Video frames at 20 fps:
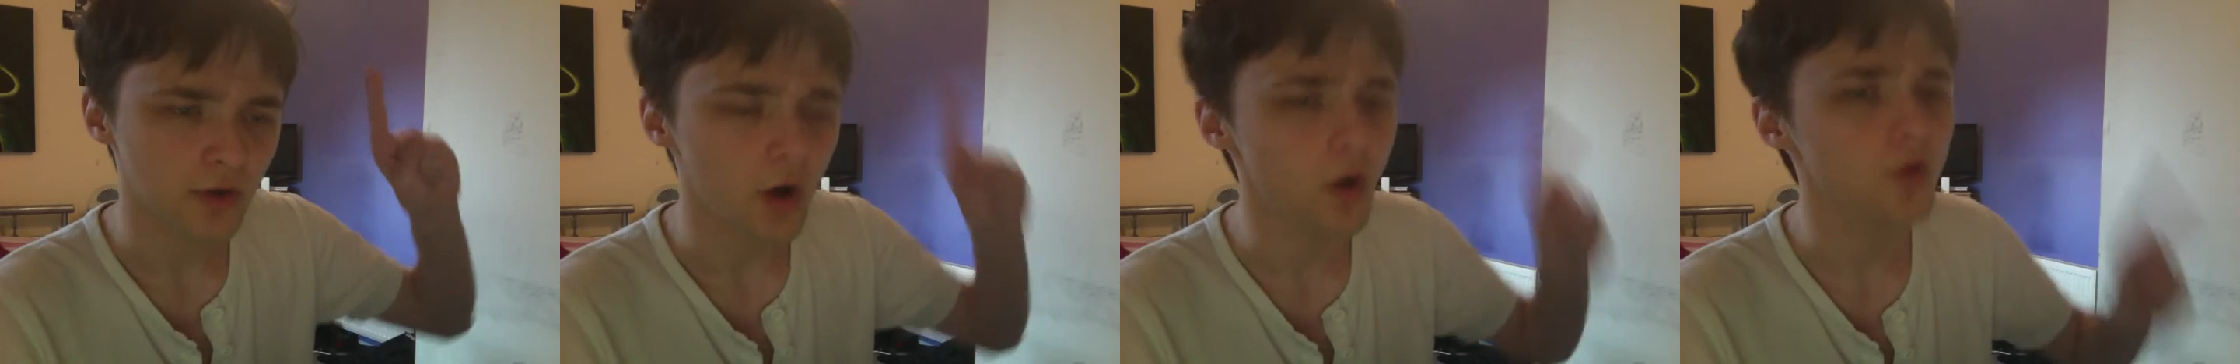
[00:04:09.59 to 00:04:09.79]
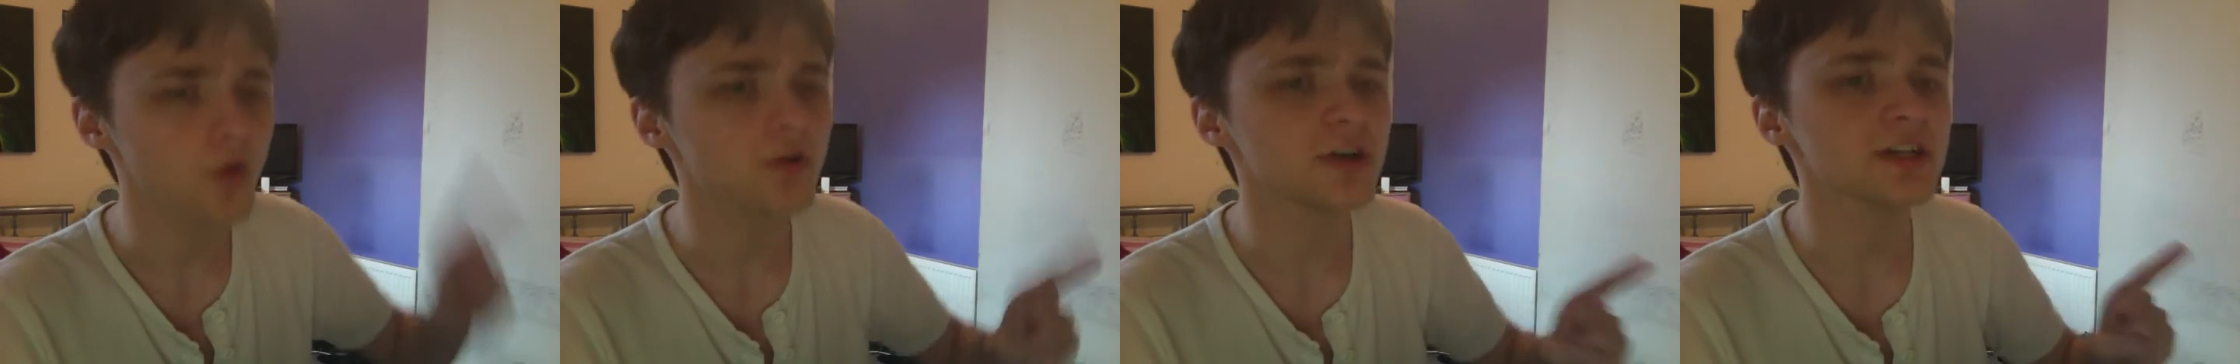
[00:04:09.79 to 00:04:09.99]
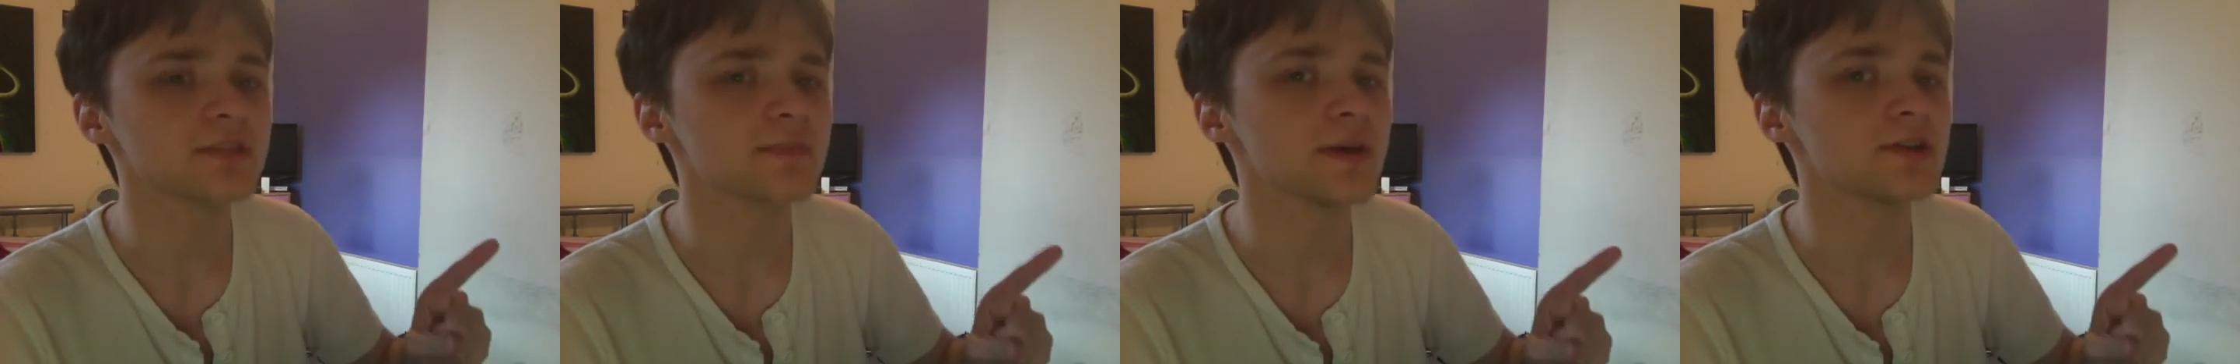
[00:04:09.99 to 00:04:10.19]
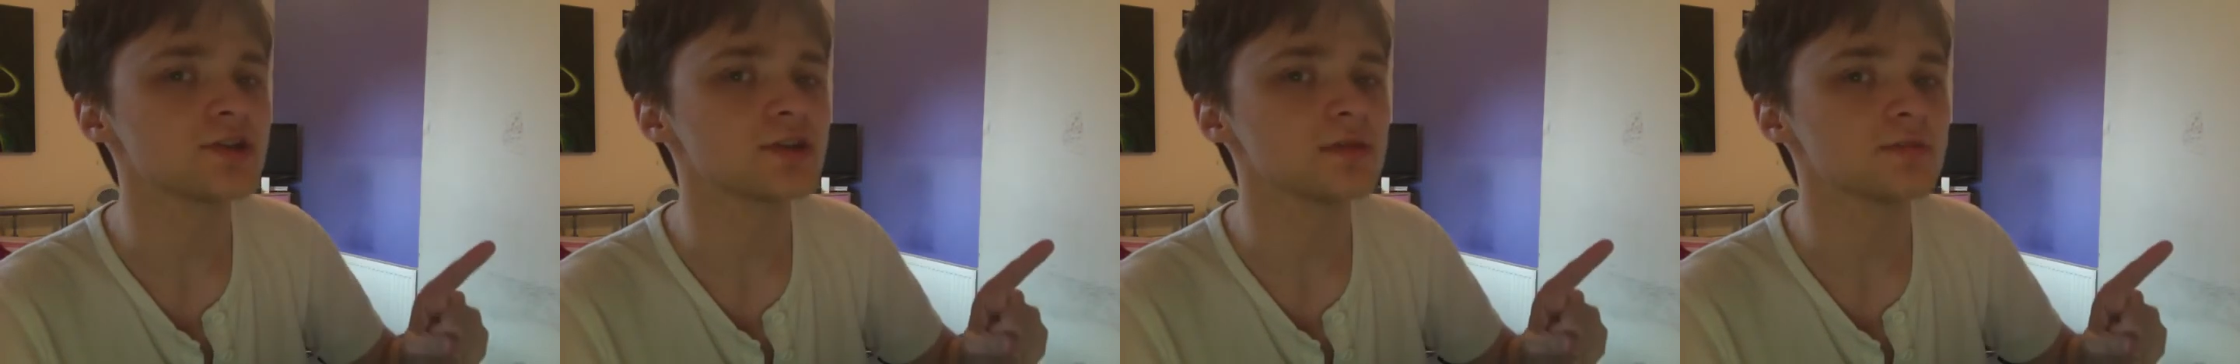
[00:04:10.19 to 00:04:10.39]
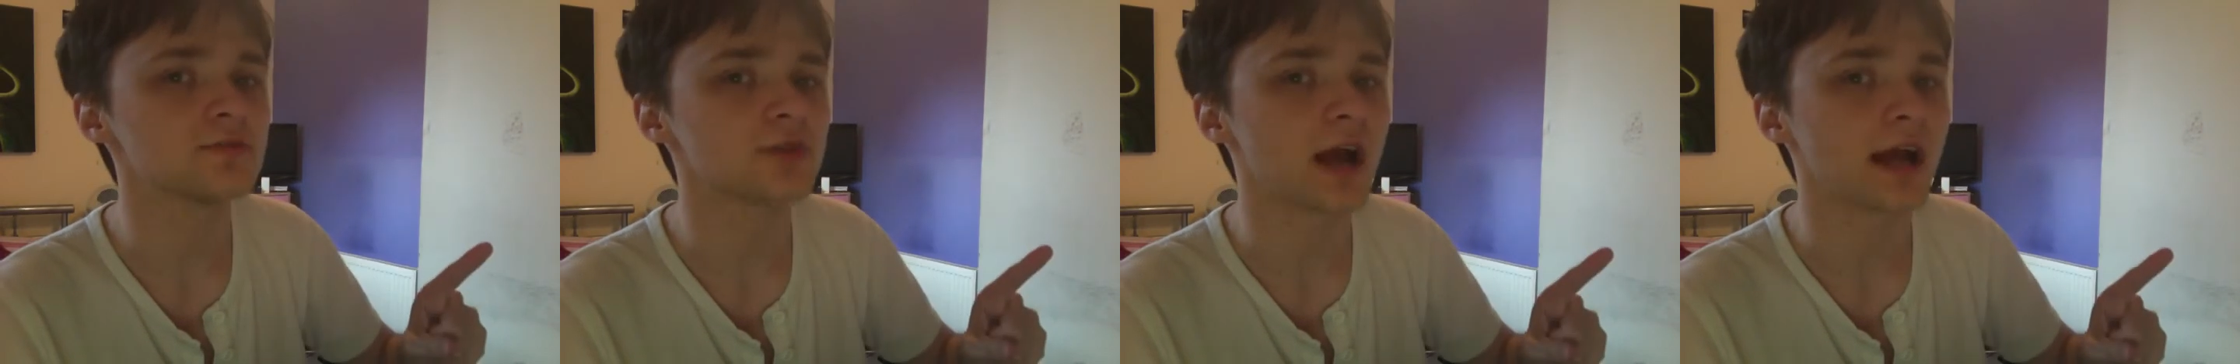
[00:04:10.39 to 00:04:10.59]
Odd Eyes
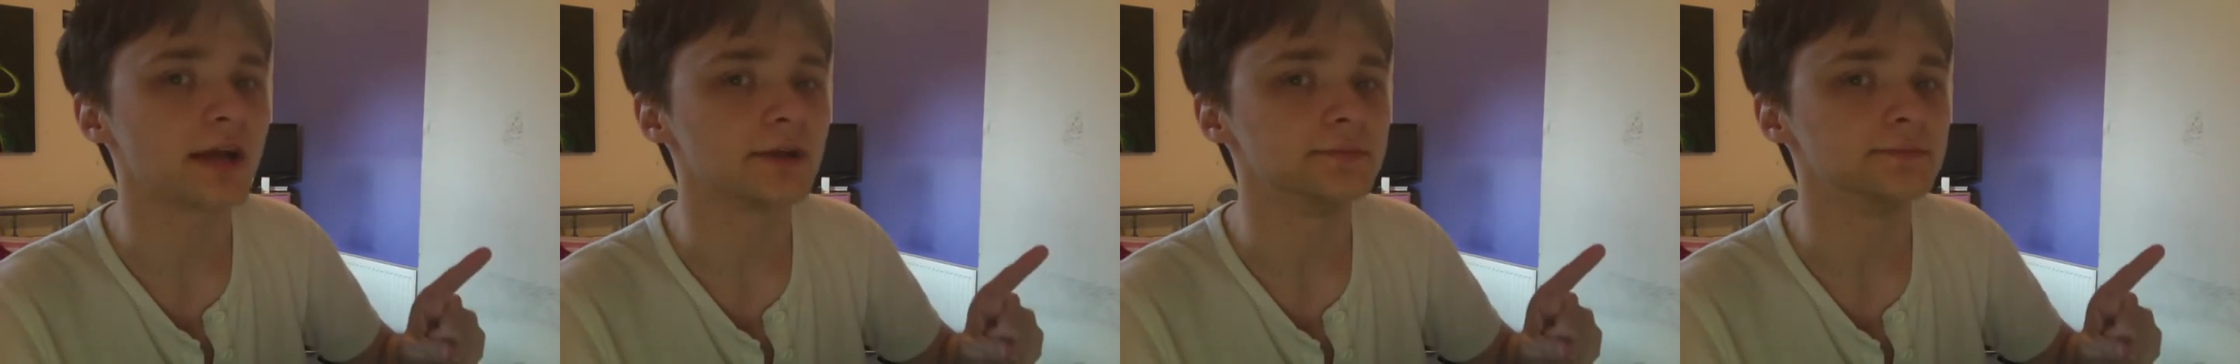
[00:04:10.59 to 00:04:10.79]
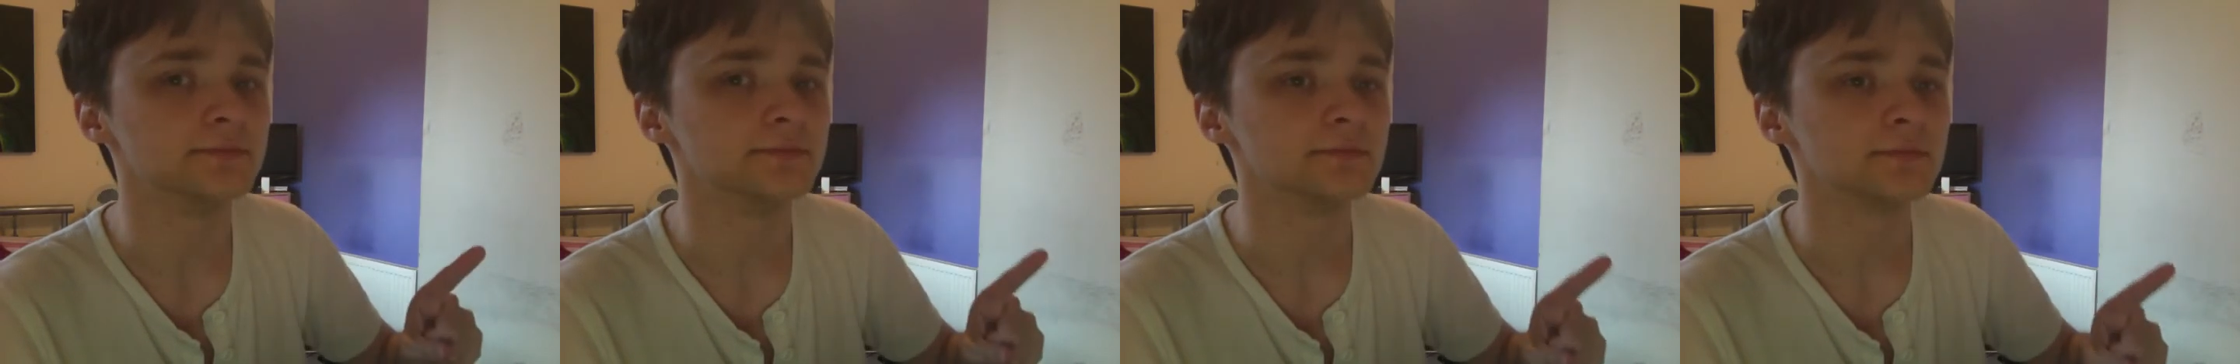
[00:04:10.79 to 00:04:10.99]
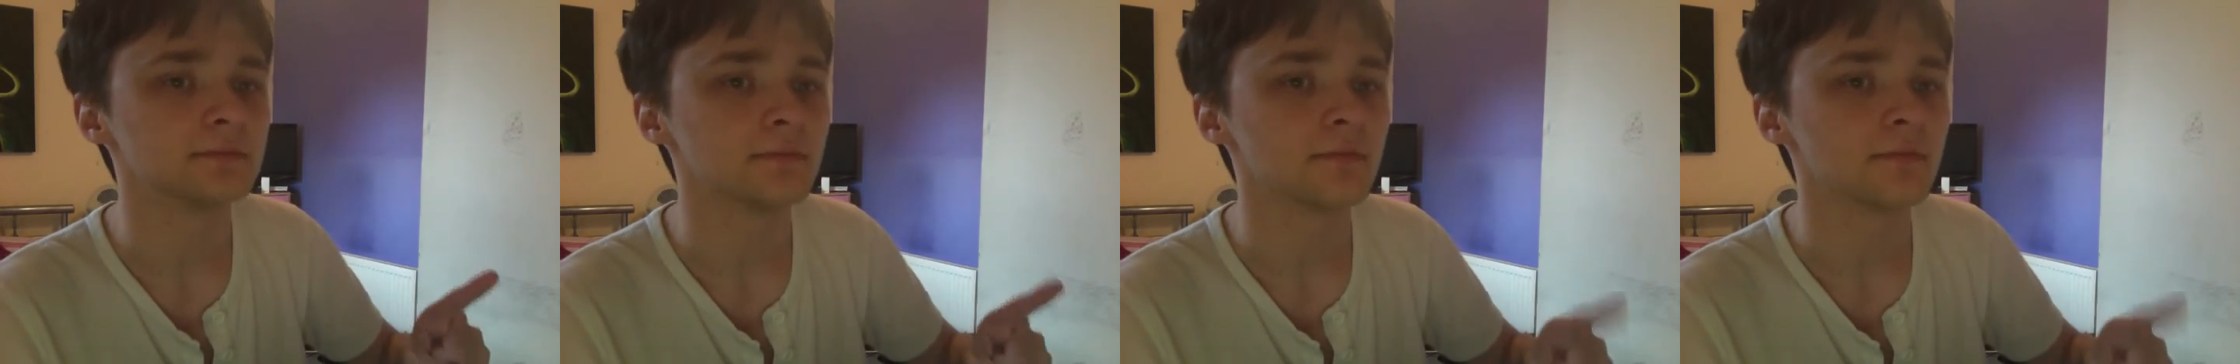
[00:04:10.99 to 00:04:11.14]
Pendulum Dragon,